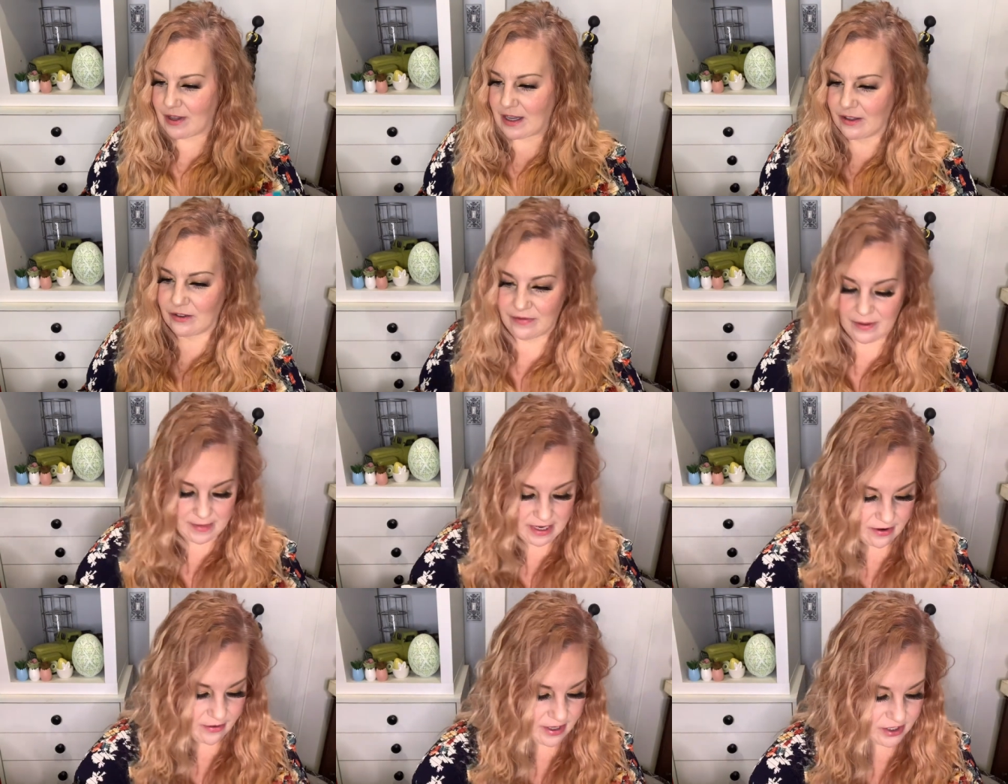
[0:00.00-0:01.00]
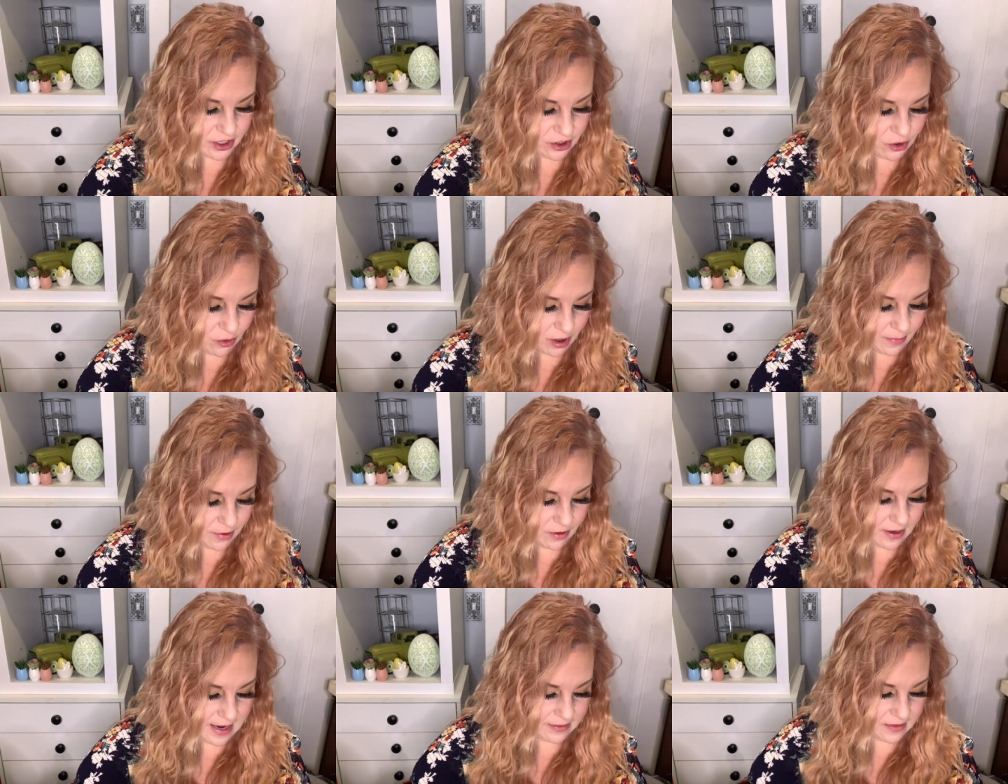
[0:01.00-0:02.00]
That little flamingo is adorable.
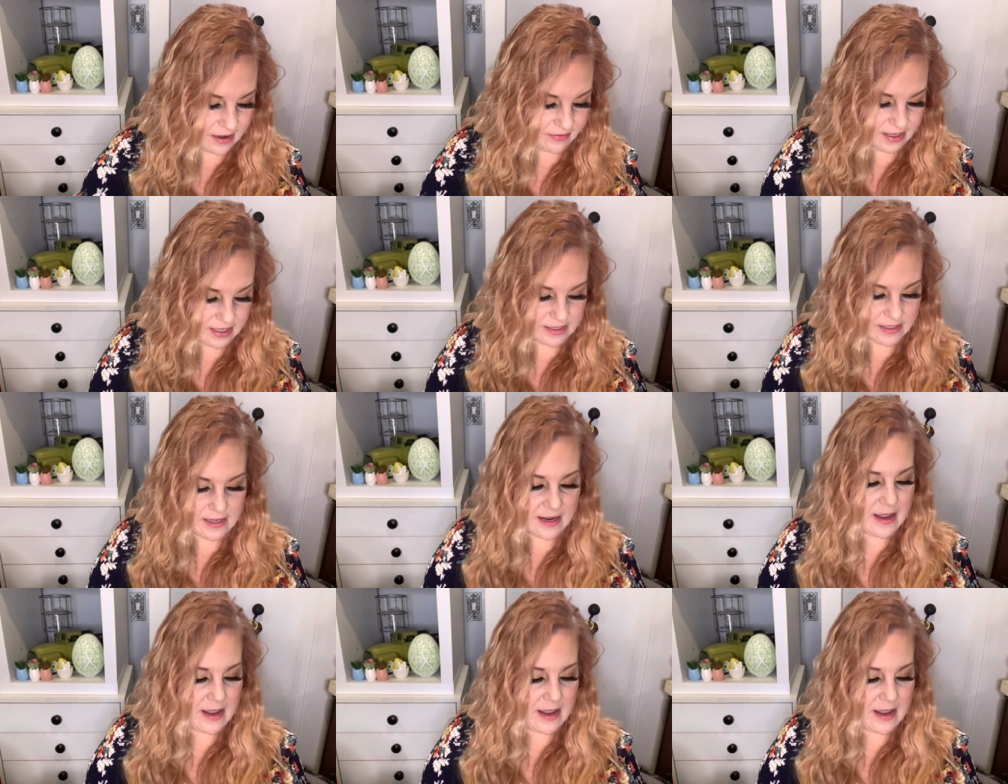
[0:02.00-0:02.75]
I love it.